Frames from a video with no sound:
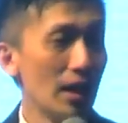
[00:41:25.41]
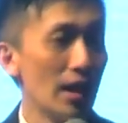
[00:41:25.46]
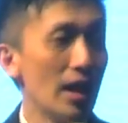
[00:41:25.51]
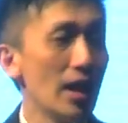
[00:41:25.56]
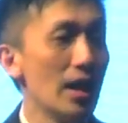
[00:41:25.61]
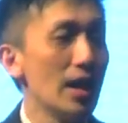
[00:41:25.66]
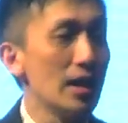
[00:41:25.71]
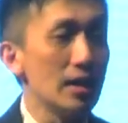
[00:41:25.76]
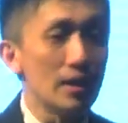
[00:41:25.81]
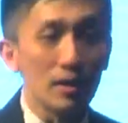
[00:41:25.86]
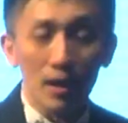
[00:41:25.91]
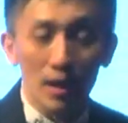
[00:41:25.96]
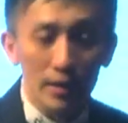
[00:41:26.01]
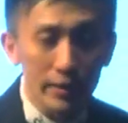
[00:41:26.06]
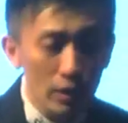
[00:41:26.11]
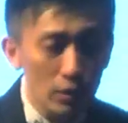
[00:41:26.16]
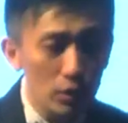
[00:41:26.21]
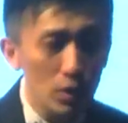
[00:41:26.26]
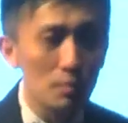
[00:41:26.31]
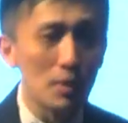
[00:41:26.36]
Hey, I
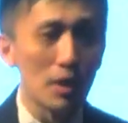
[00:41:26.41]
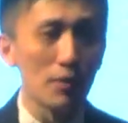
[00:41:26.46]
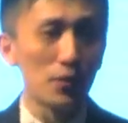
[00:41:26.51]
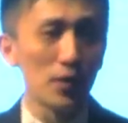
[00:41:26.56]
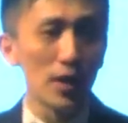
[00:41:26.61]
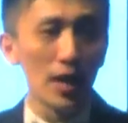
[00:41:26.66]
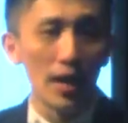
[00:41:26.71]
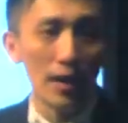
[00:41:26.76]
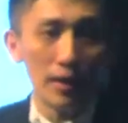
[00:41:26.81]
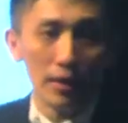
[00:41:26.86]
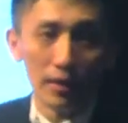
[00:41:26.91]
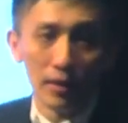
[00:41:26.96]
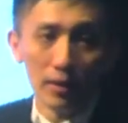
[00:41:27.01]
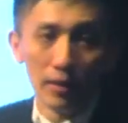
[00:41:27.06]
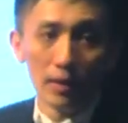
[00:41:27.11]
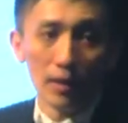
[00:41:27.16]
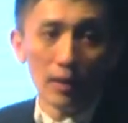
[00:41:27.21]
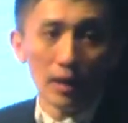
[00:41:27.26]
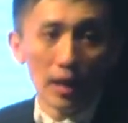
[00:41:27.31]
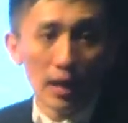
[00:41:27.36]
tell you, my friend,
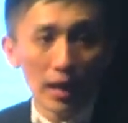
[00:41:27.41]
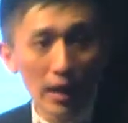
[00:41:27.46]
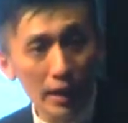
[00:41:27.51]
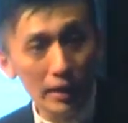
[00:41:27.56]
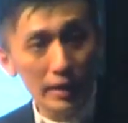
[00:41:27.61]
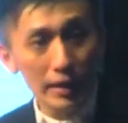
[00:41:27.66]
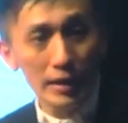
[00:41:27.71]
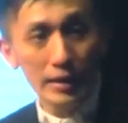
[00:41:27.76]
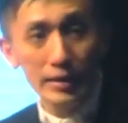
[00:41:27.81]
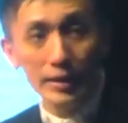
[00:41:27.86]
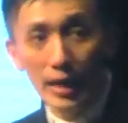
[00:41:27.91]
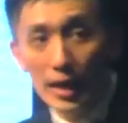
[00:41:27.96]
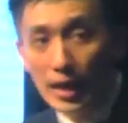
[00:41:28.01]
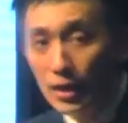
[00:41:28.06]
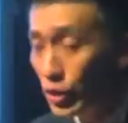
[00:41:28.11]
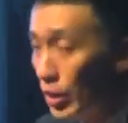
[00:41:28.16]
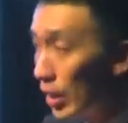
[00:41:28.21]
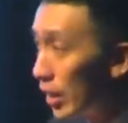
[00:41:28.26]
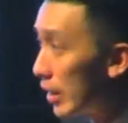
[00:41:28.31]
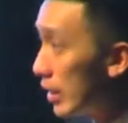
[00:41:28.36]
at his
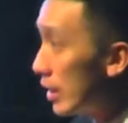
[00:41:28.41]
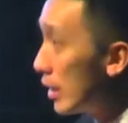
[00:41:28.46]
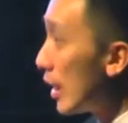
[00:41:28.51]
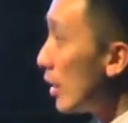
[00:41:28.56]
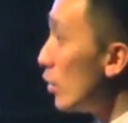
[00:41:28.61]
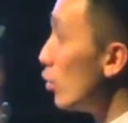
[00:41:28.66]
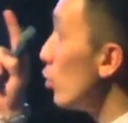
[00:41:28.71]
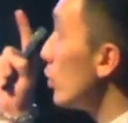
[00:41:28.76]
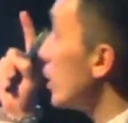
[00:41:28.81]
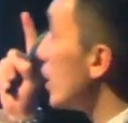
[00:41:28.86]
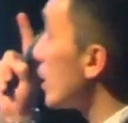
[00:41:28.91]
age, he can do